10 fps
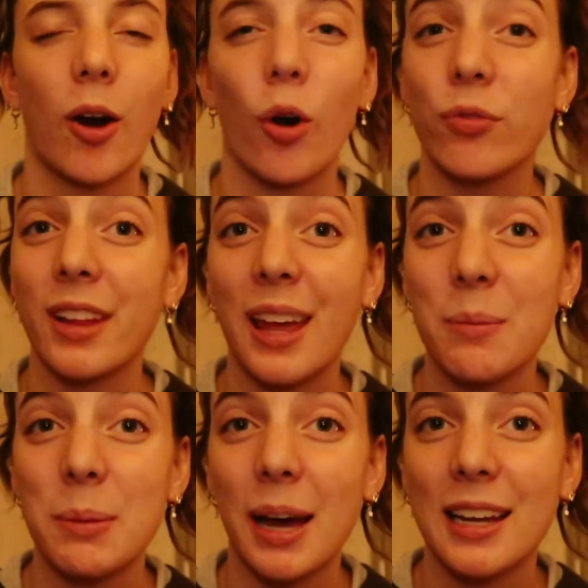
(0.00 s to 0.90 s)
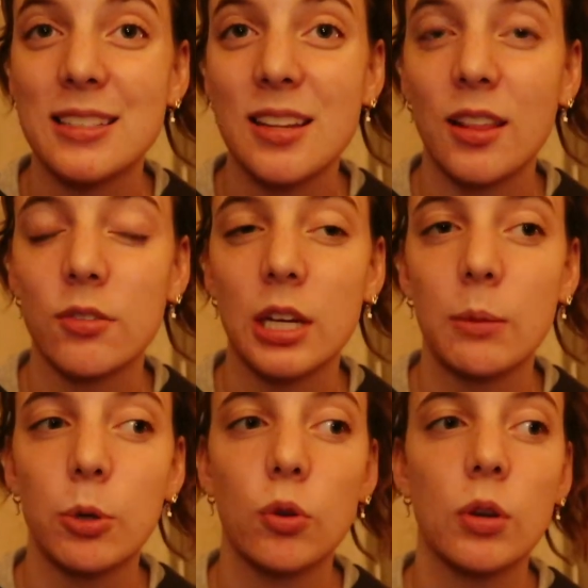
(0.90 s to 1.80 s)
hopefully get me back into the
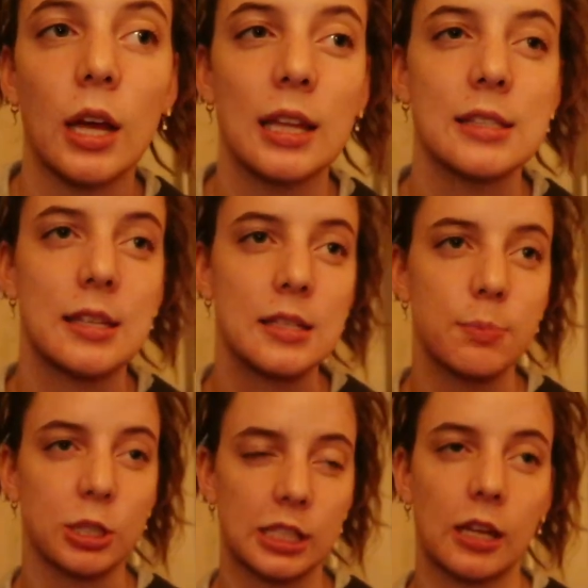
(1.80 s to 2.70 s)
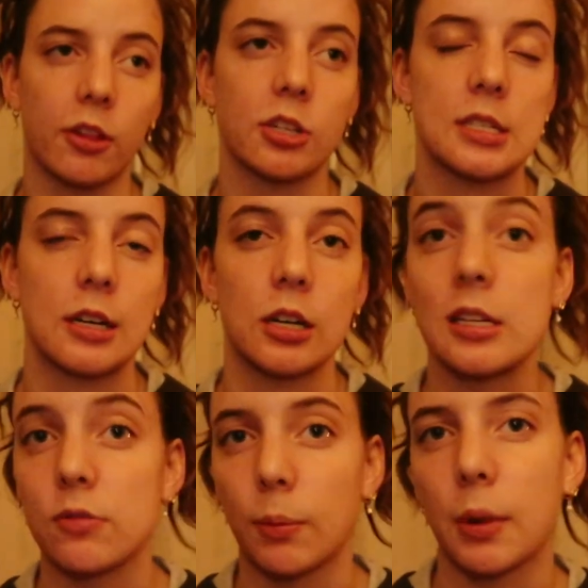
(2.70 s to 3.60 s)
reading mood. It's this particular
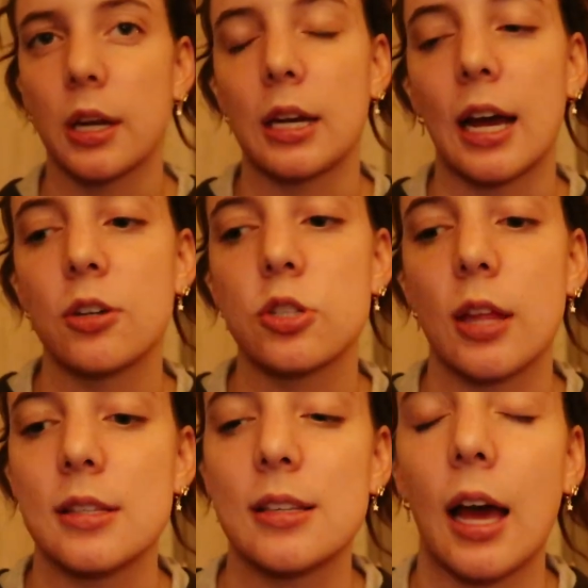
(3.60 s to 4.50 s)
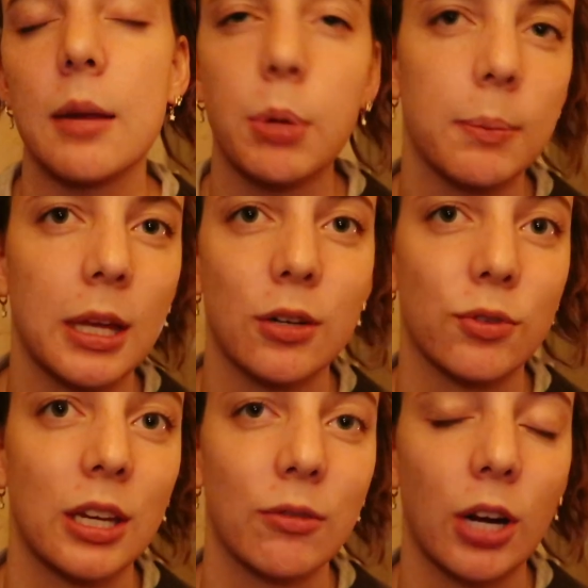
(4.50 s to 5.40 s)
series from Blood and Ash that's kind of put me in a
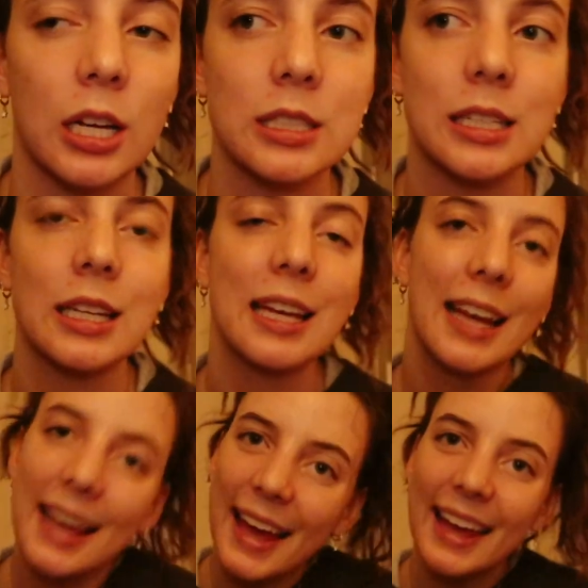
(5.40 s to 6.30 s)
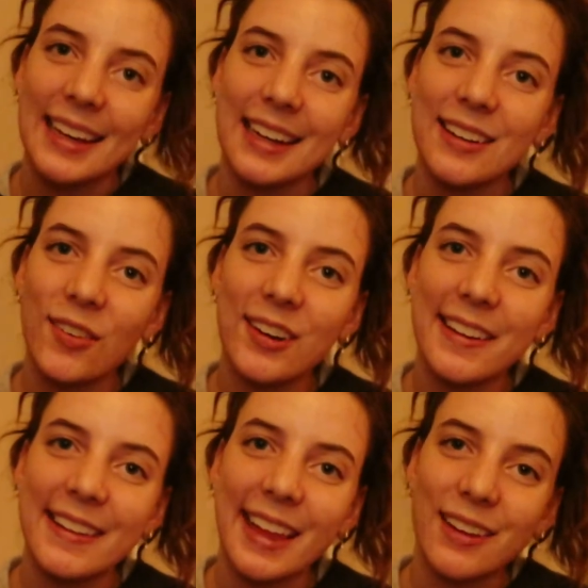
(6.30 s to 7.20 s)
reading rut. And I don't
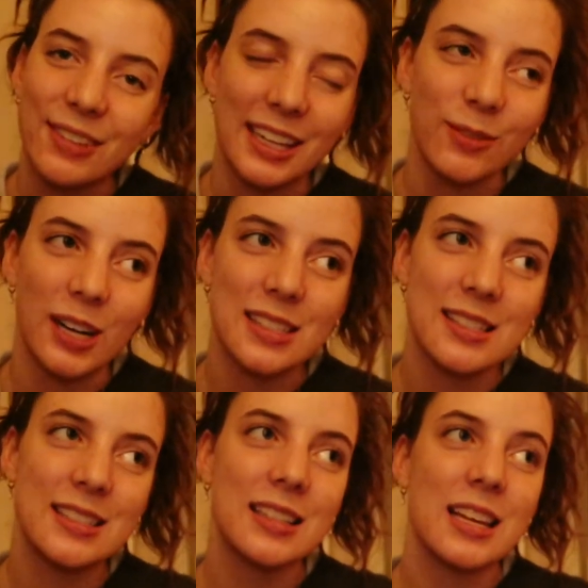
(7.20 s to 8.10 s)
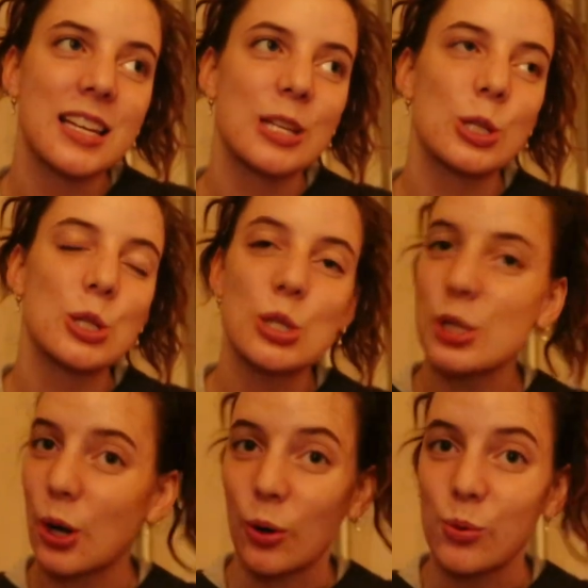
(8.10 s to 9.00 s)
really like reading ruts.
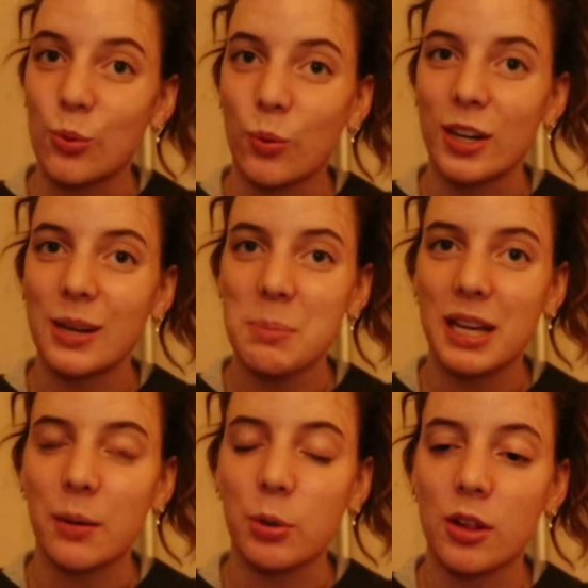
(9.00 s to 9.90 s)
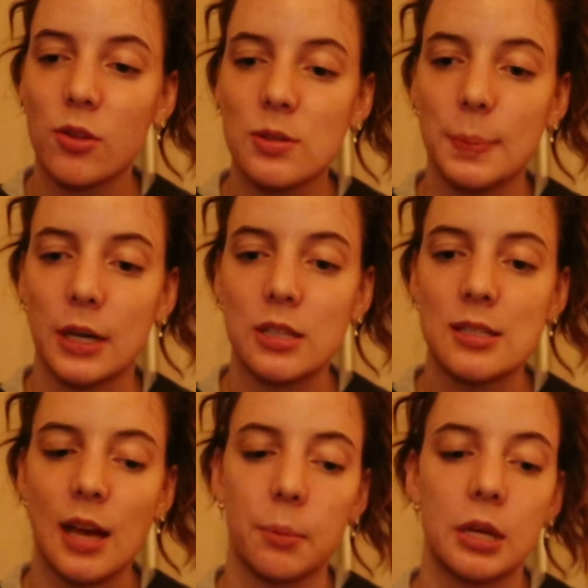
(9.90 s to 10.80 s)
So we're gonna pick up one of those
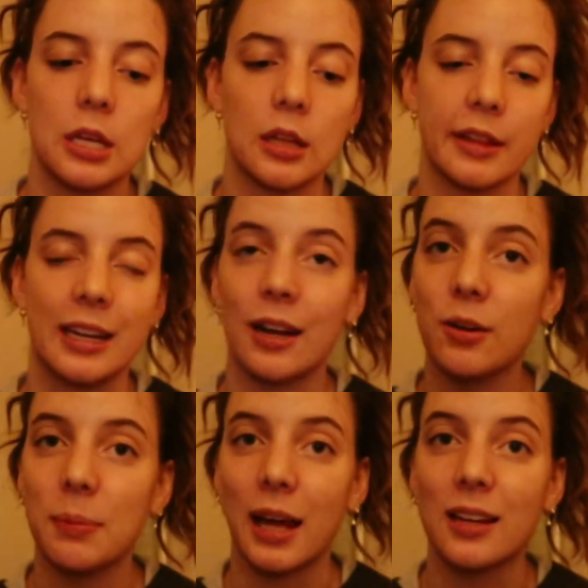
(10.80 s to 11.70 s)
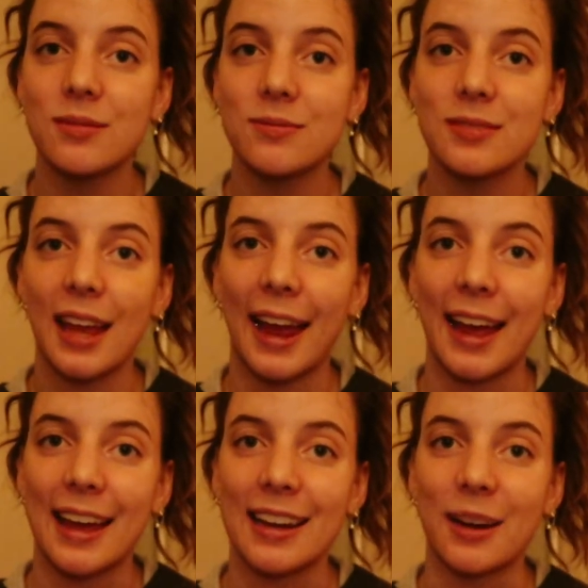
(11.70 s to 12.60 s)
books. I'm gonna lay down in bed
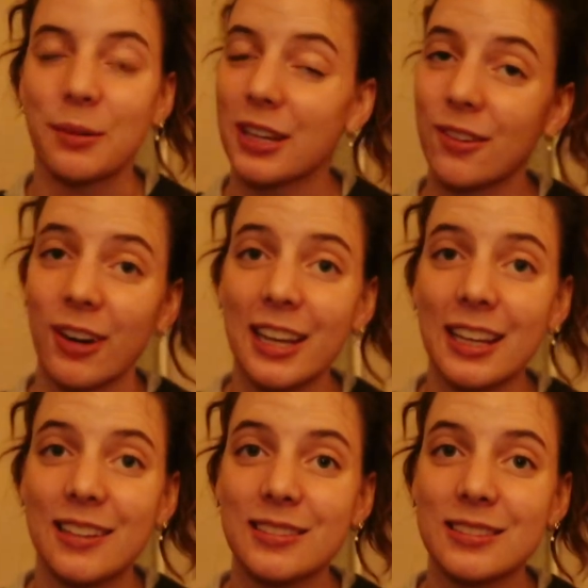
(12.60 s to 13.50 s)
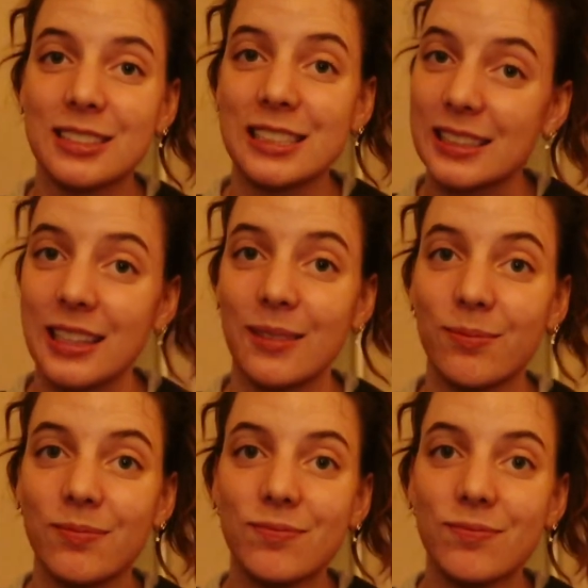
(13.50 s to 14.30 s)
and I'm gonna get ready to sleep.